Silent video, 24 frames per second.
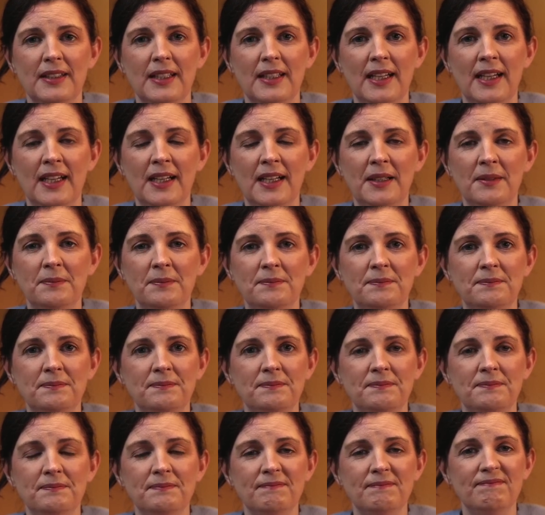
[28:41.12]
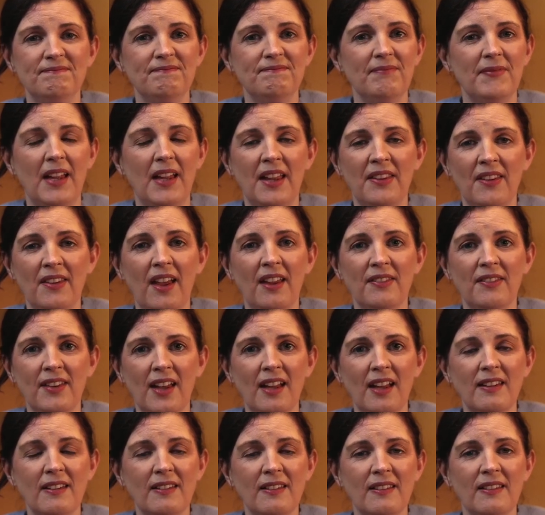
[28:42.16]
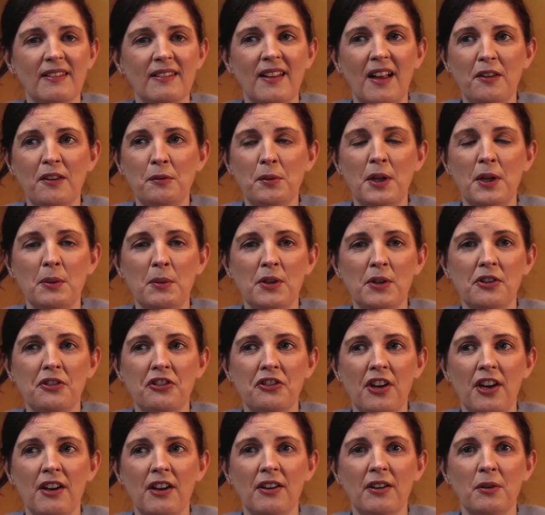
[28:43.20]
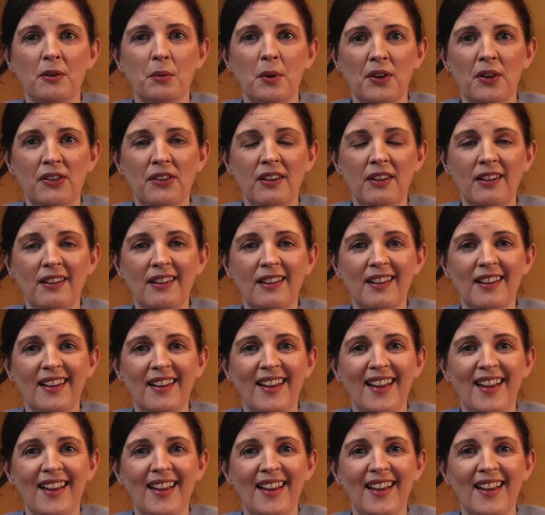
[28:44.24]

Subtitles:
And that's what I want to share with you.